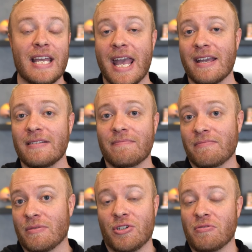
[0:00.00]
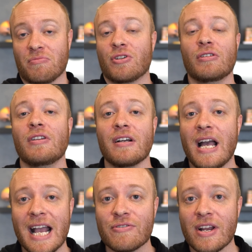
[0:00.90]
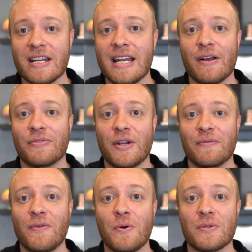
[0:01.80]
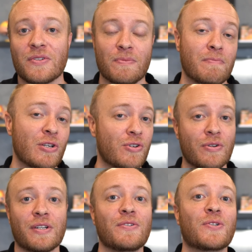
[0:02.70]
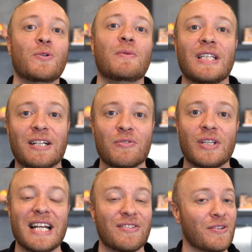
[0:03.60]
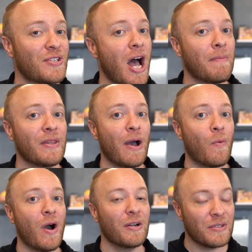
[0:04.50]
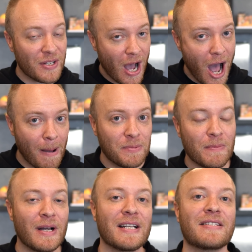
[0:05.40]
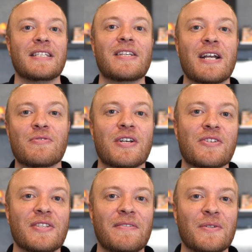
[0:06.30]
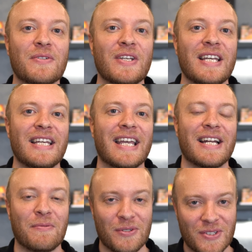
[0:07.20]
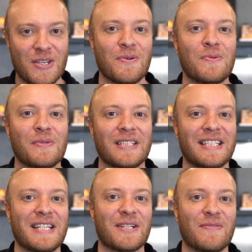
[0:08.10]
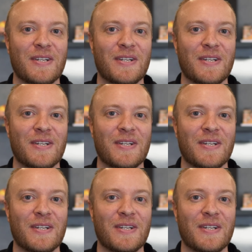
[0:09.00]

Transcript: and just good luck hydrating out there, folks. Be sure to consume electrolytes on top of that water to optimize these hydration levels, and I will see you in the next